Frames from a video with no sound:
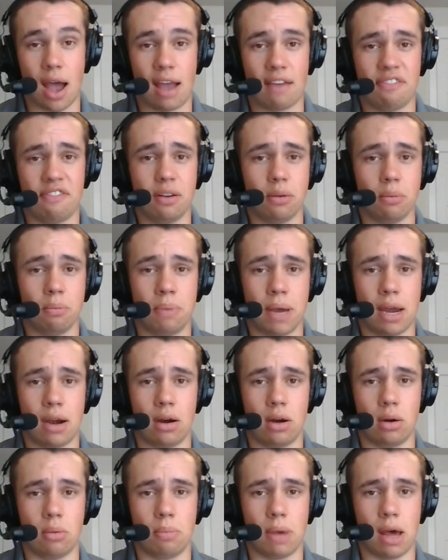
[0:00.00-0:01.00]
I feel
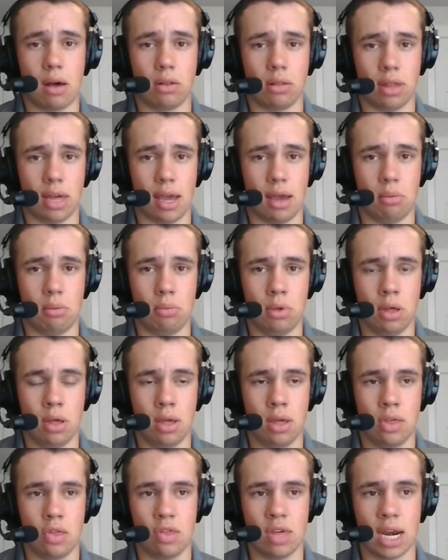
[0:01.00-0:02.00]
better about them
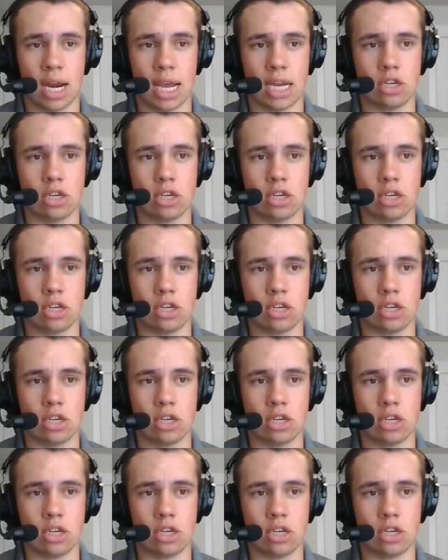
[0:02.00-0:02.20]
than